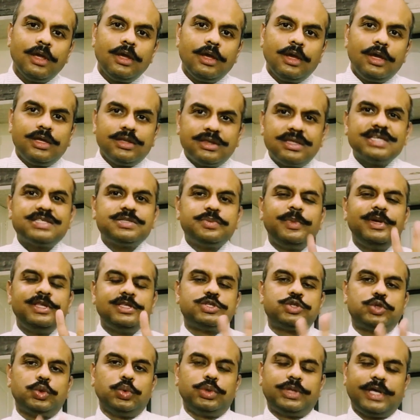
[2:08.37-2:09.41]
This means
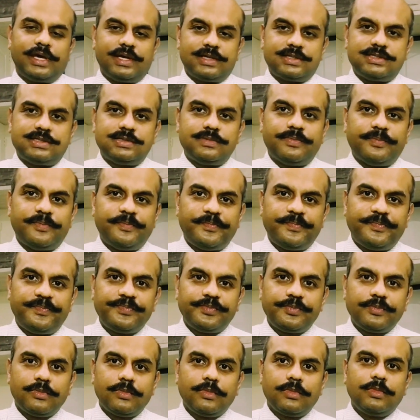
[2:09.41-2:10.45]
two things.
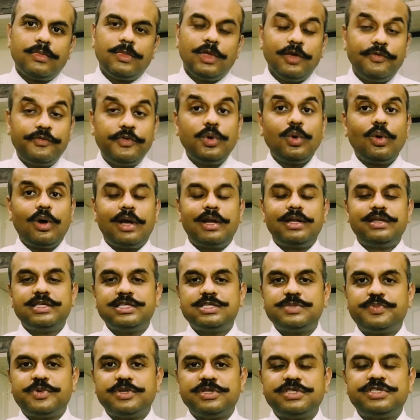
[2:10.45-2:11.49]
If you are in this
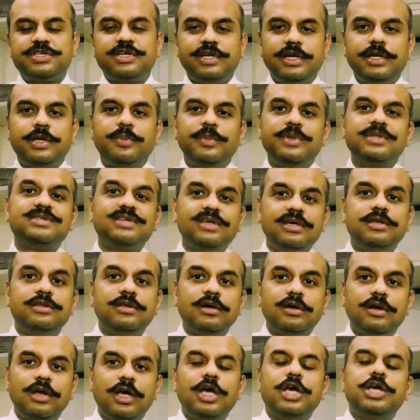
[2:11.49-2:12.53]
position, it means either
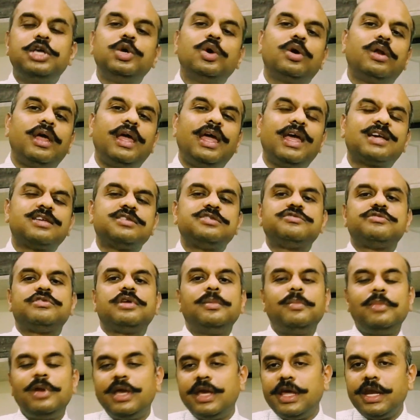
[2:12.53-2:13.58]
you're
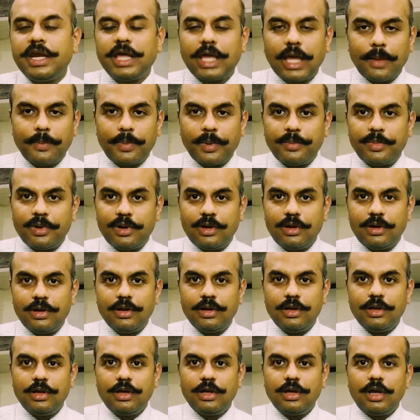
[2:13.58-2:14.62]
extremely incapable.
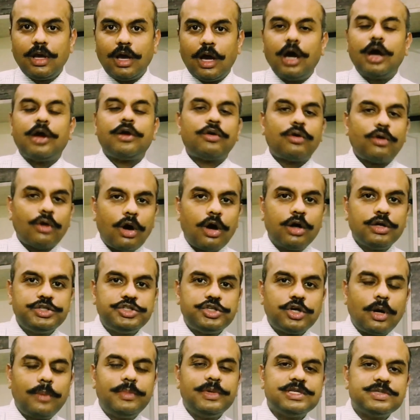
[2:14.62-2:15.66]
A wrong
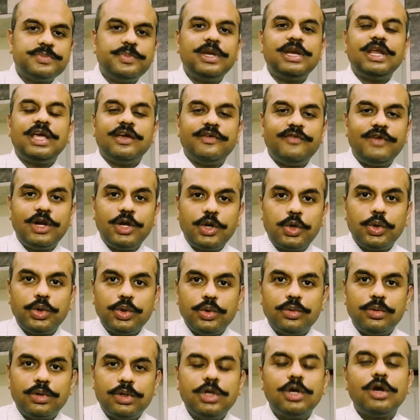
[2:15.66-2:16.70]
job is being given to you.
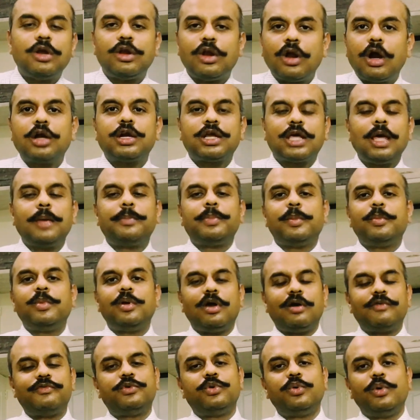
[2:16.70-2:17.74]
You're not capable
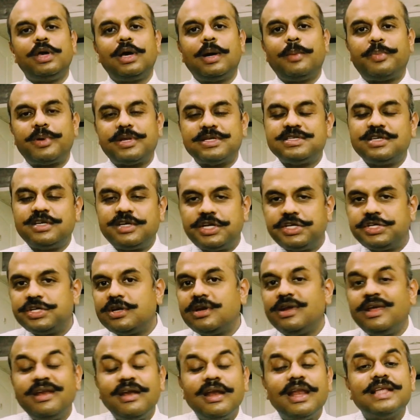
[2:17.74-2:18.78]
of doing a presentation
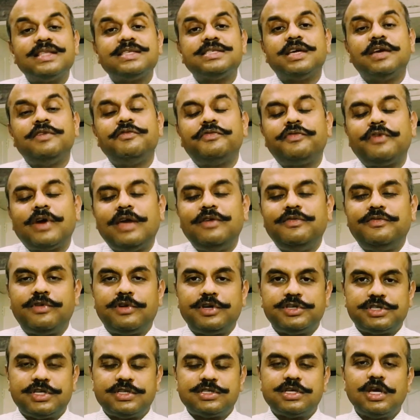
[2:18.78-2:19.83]
in, let's say, in 5
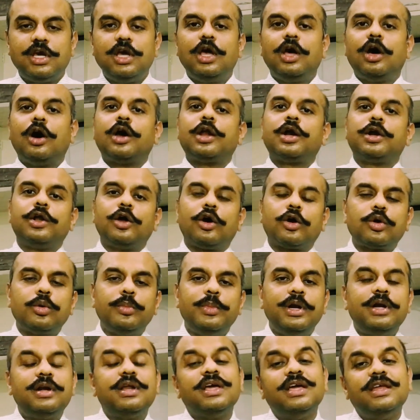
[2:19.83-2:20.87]
versions, or a
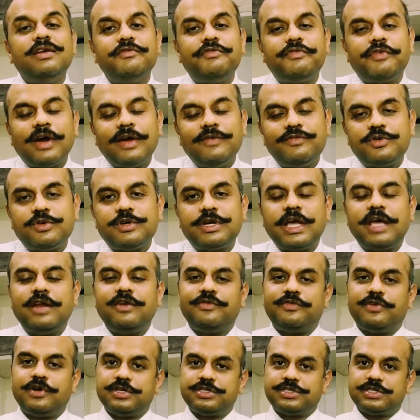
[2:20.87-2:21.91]
document in 5 to 10
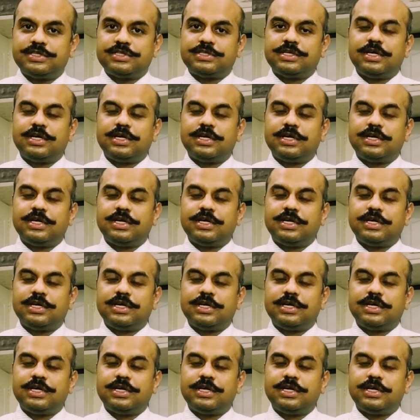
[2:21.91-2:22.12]
versions.